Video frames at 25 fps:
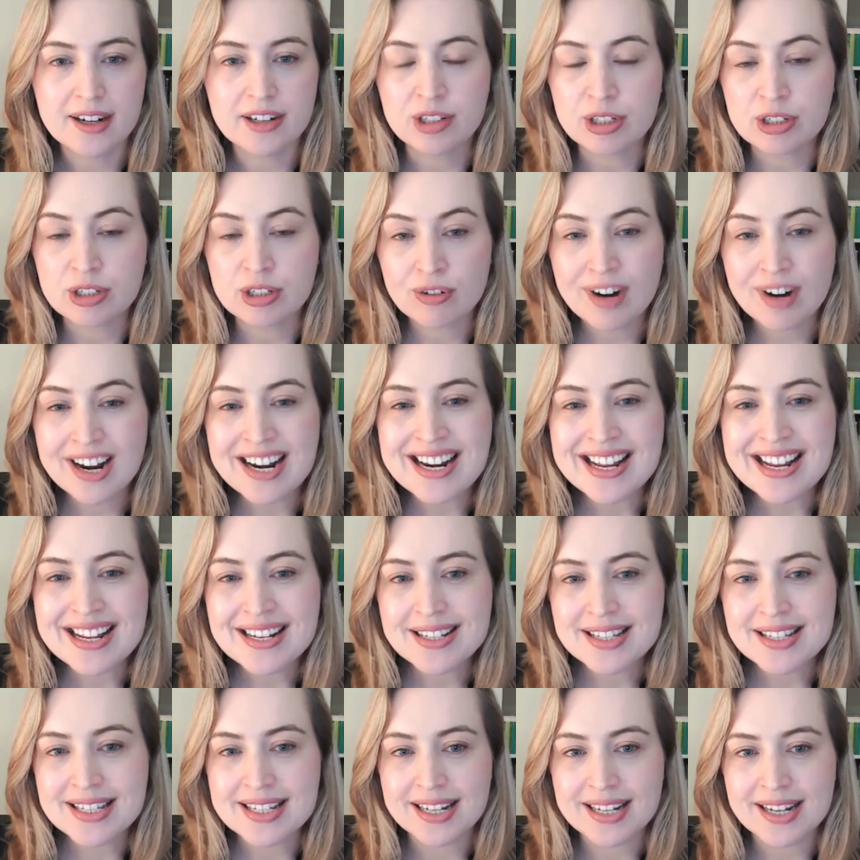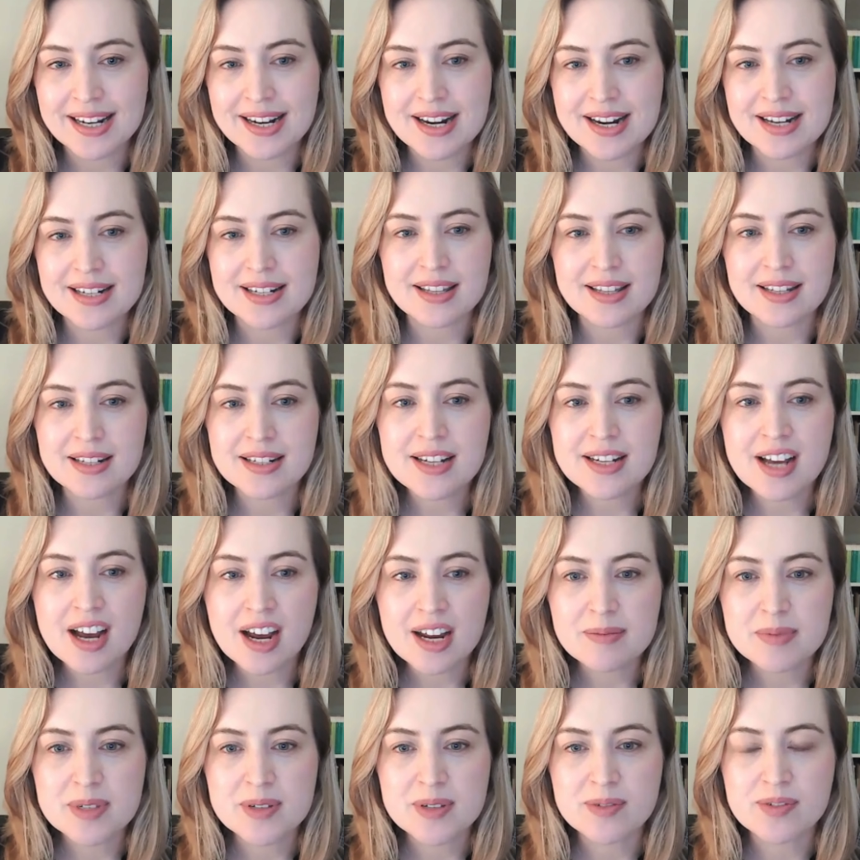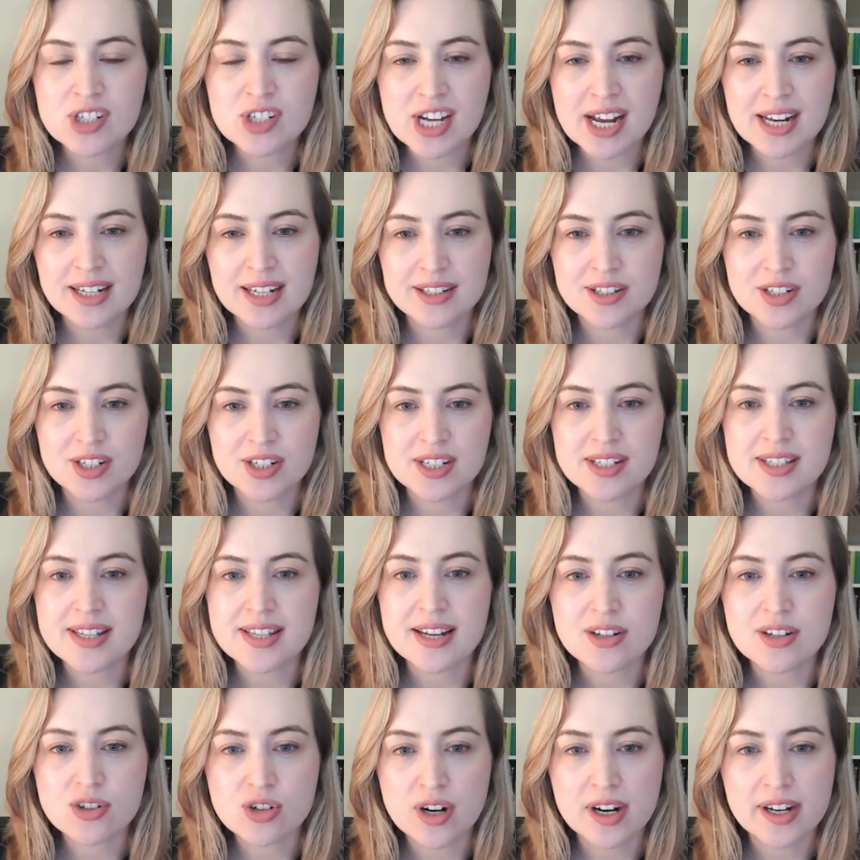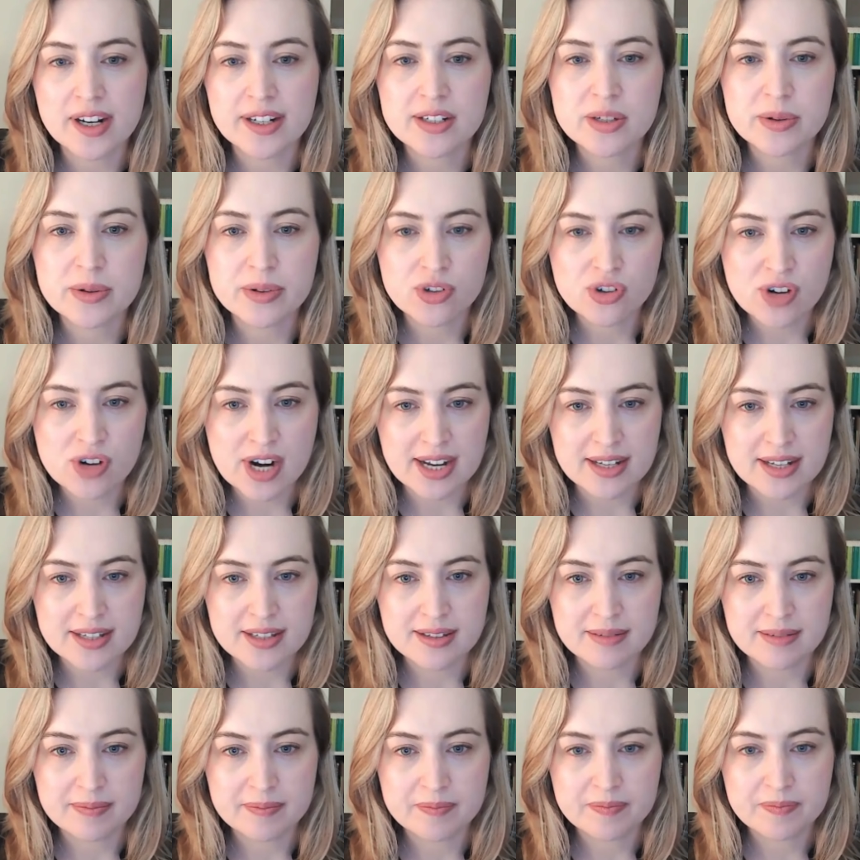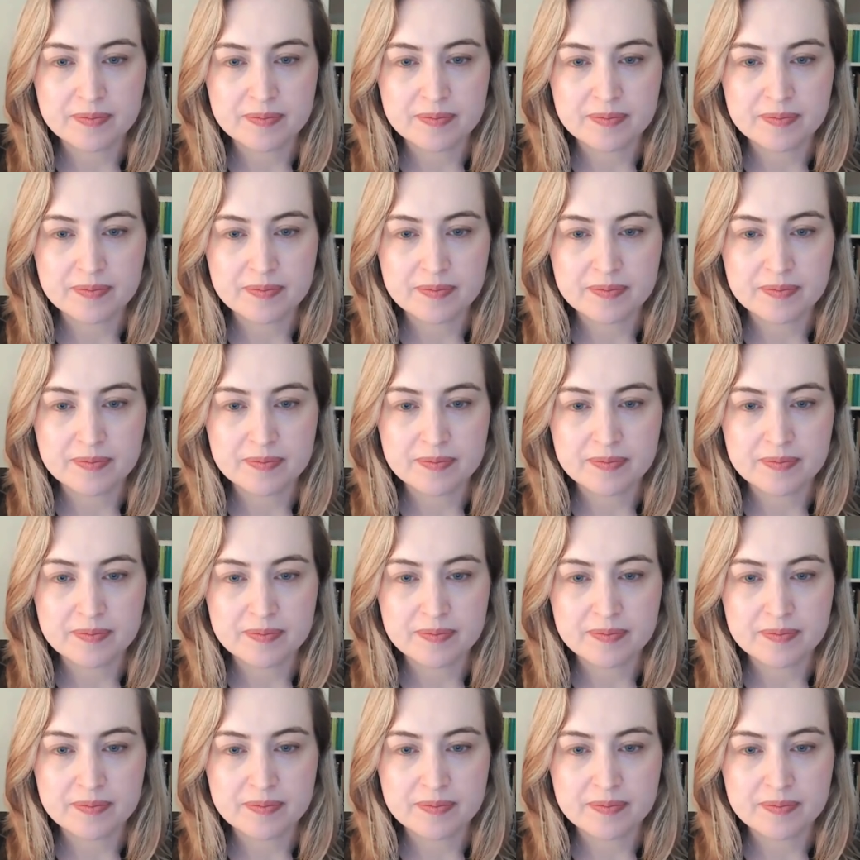are a great insight into the types of challenges they're trying to address.